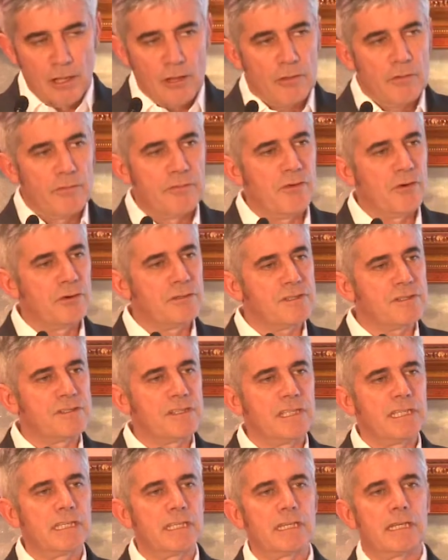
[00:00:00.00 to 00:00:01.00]
The first
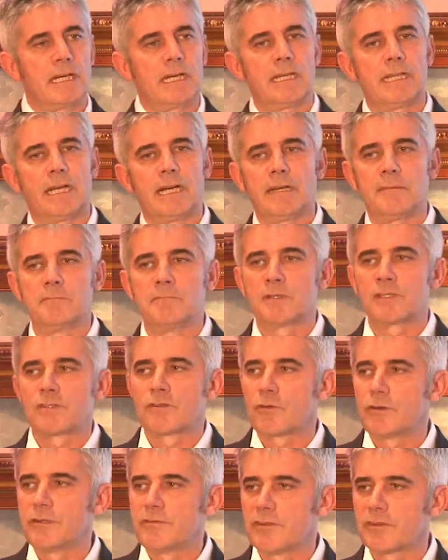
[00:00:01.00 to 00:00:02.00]
thing, and I'm
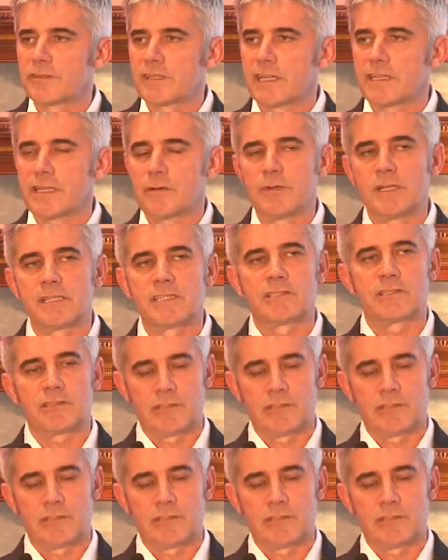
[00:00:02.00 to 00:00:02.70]
sorry for that, I will,